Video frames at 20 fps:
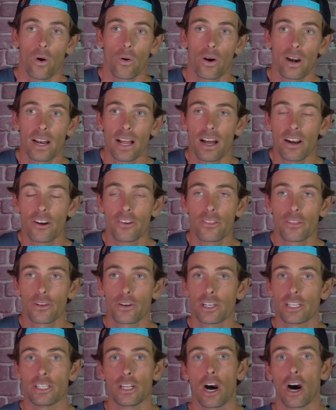or at
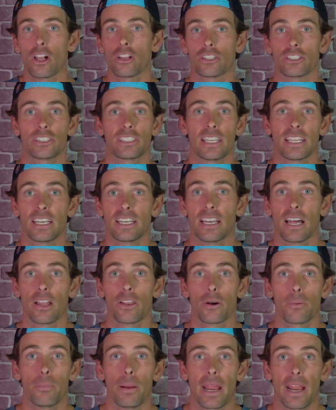$130 get
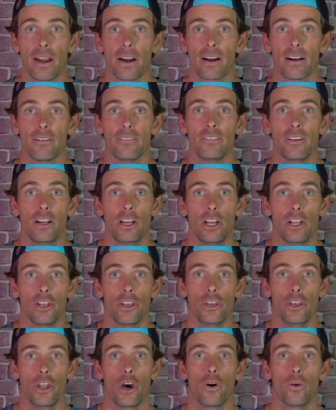another pair of
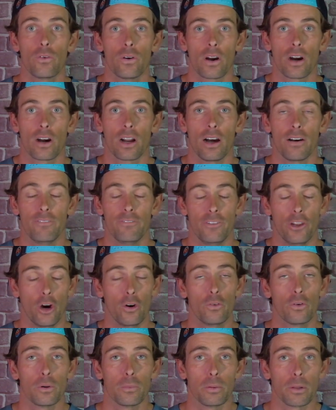
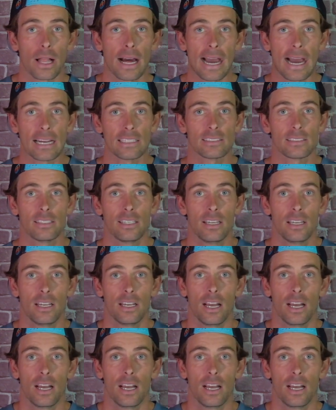Novoblast,